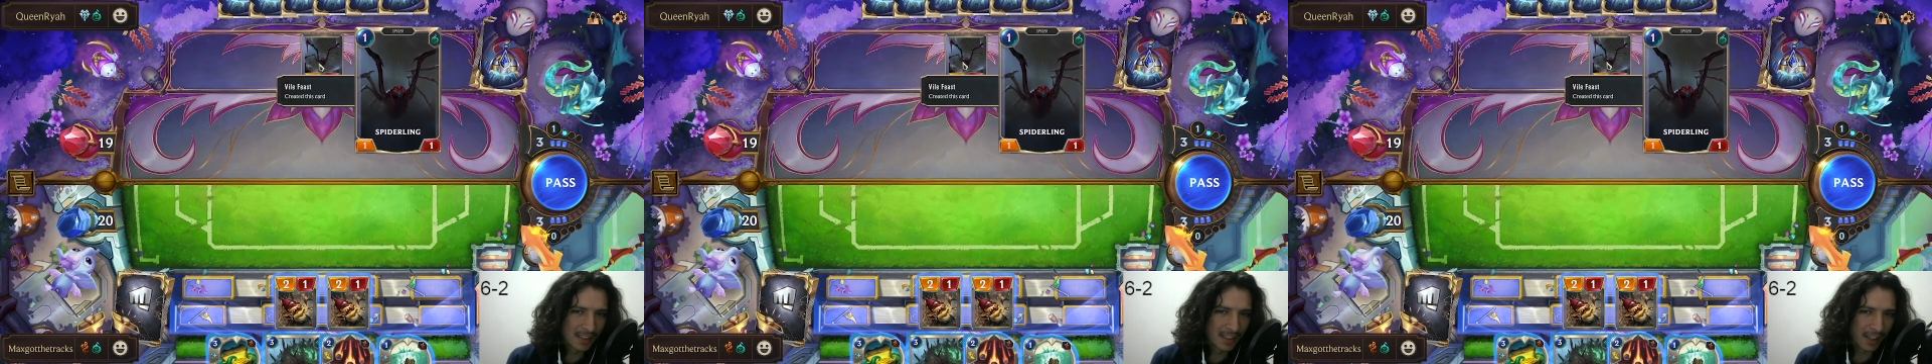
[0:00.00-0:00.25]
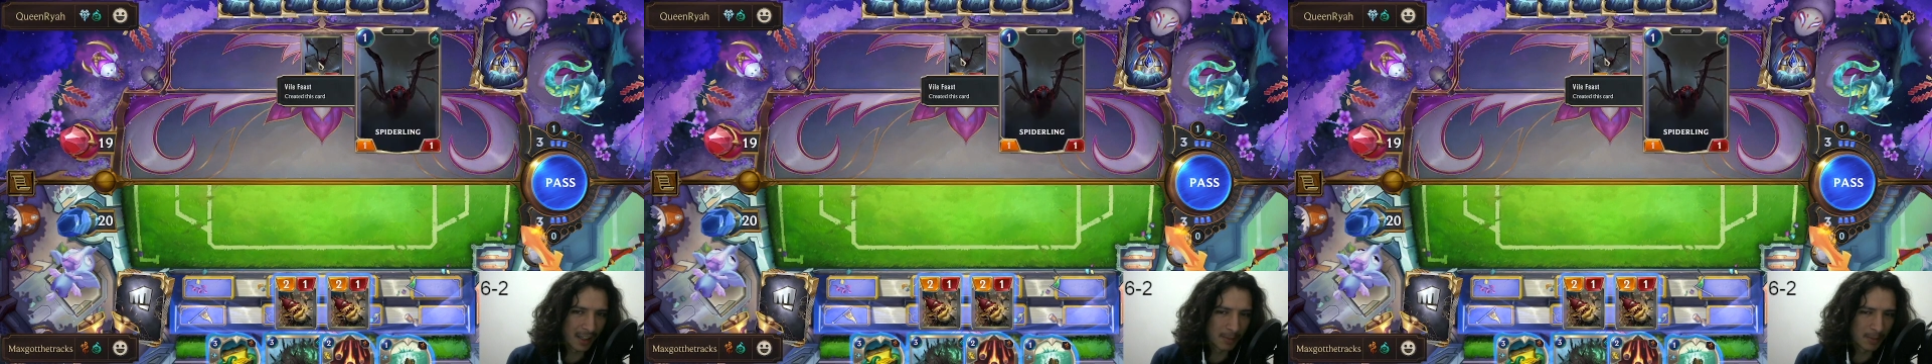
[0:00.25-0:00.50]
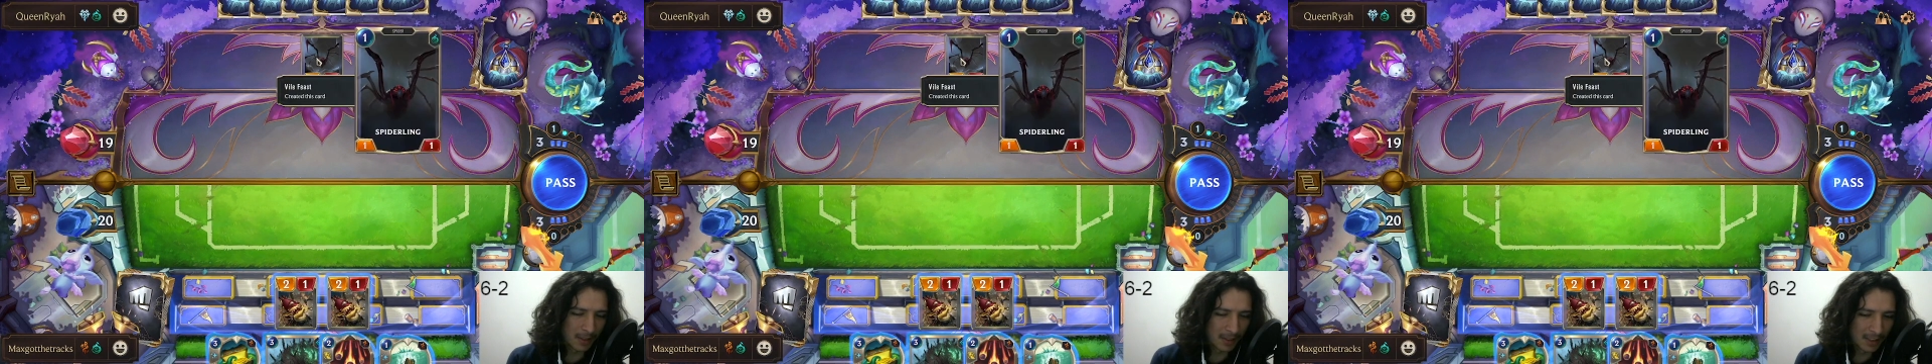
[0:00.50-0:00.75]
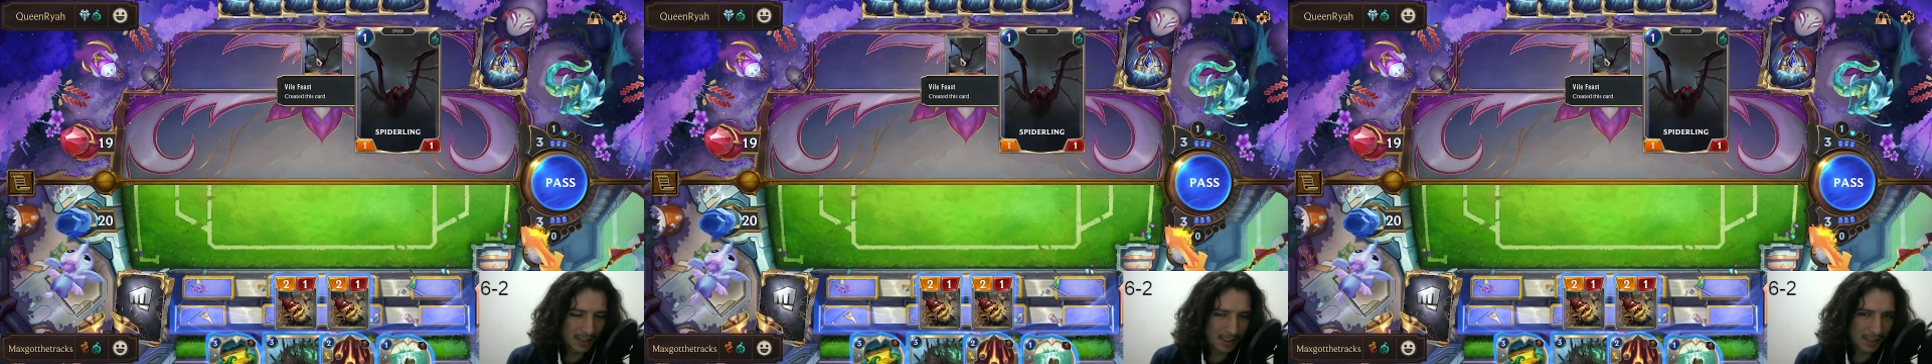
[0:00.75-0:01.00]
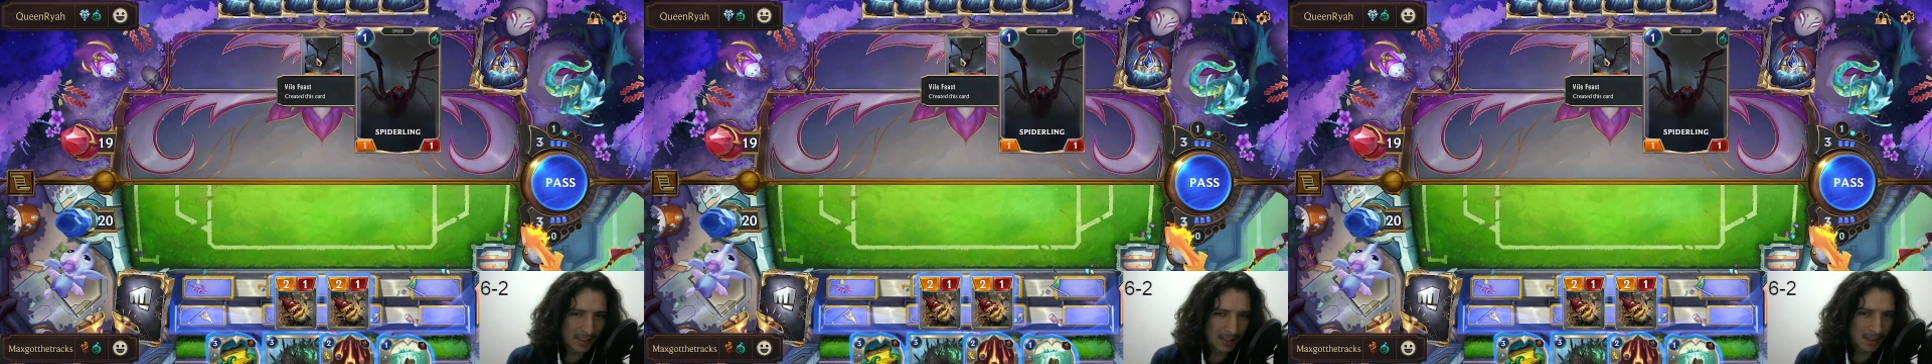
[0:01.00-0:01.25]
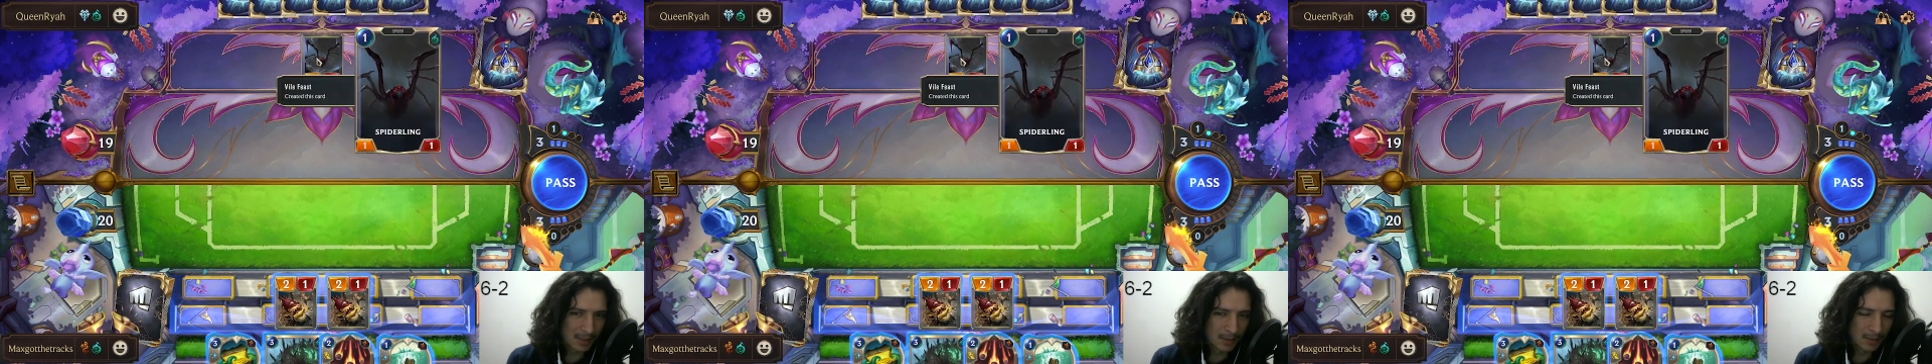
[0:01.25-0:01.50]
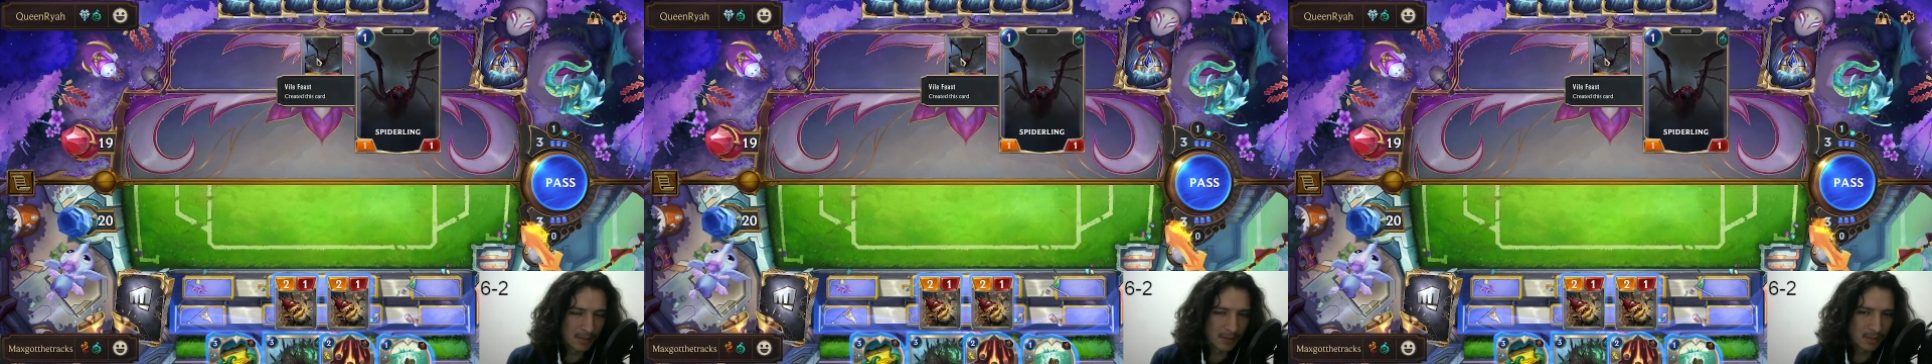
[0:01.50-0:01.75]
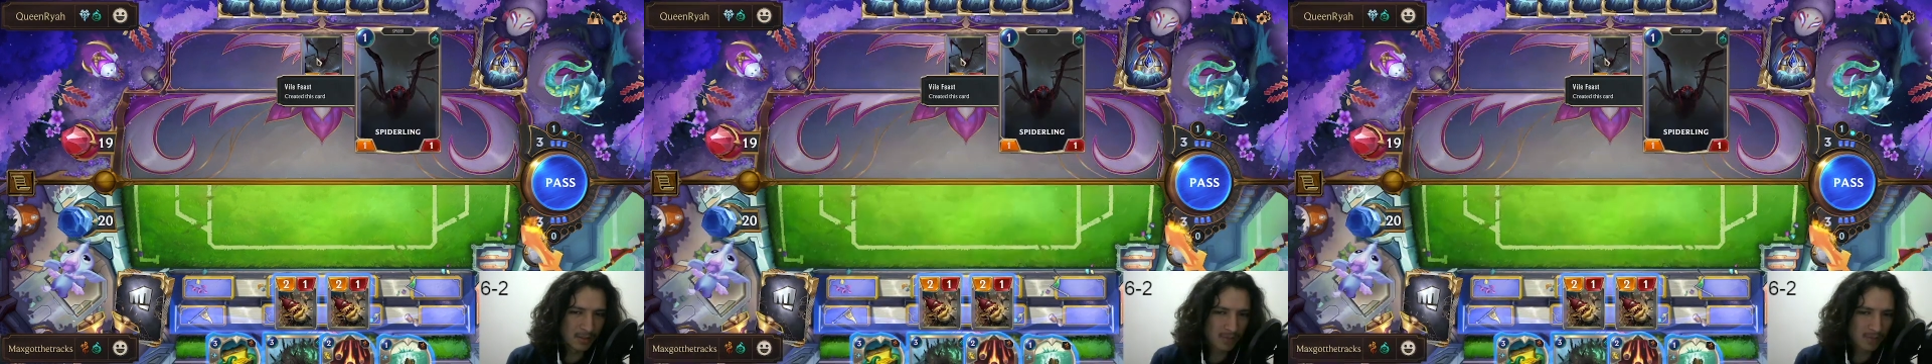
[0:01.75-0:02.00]
And I'm not really
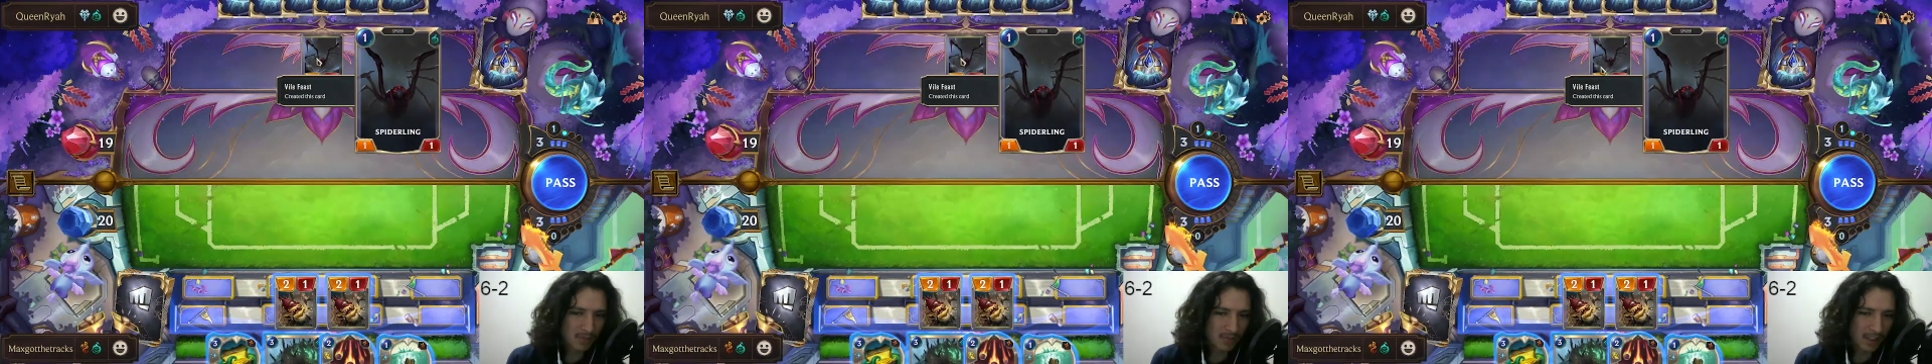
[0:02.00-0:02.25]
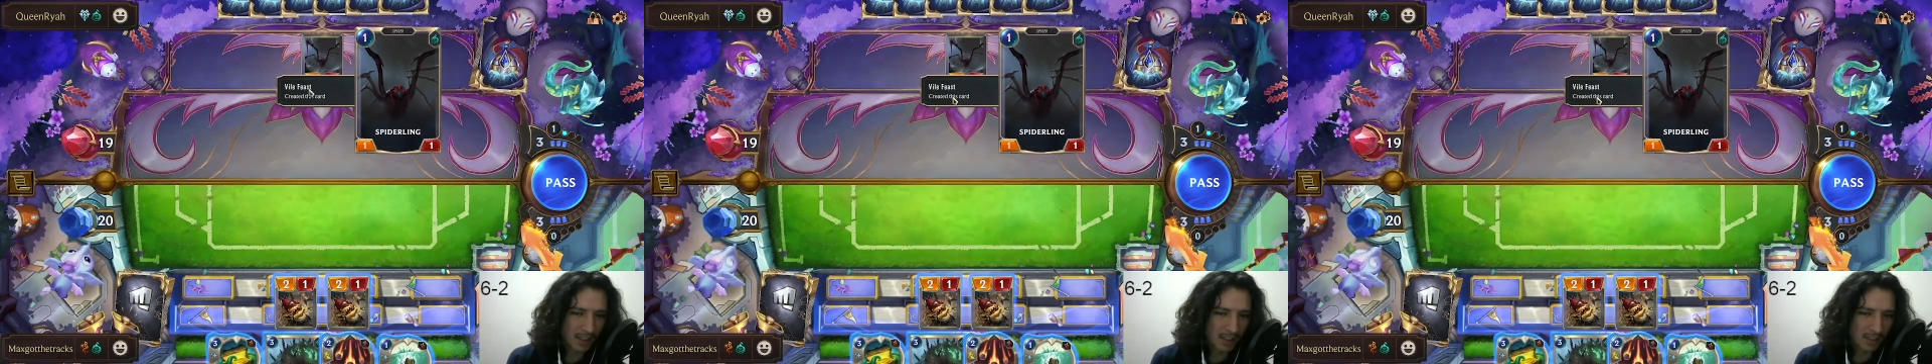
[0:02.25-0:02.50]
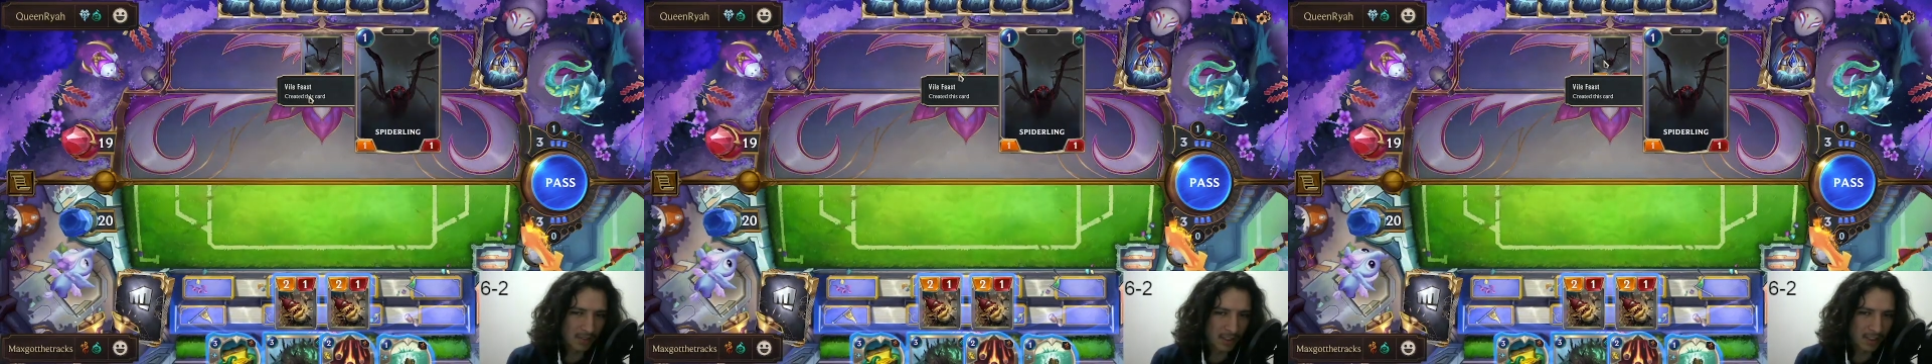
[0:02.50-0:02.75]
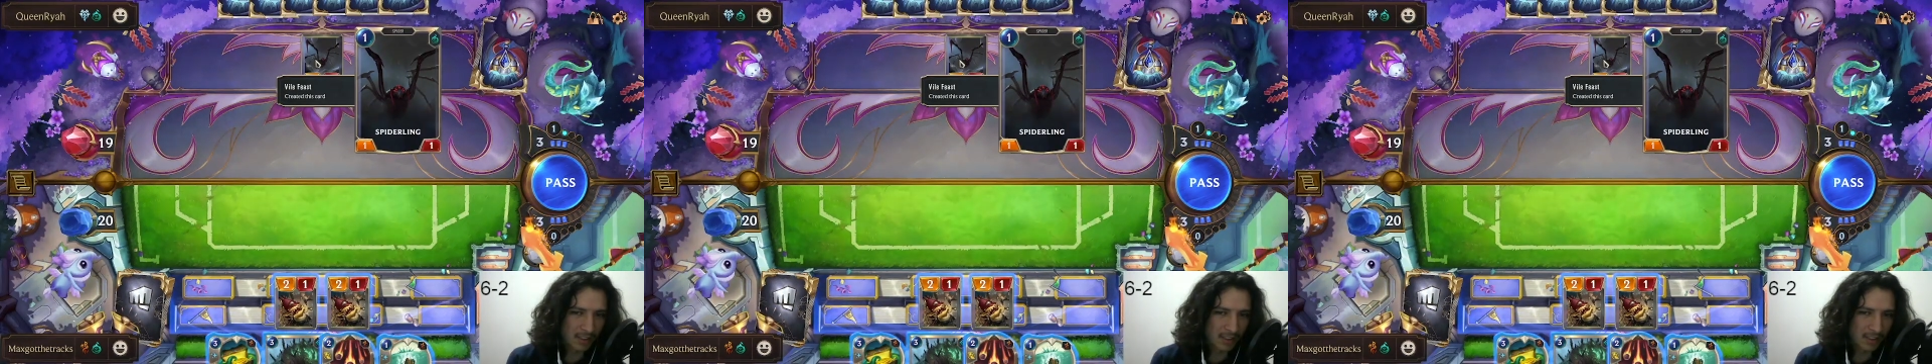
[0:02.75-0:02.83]
too fond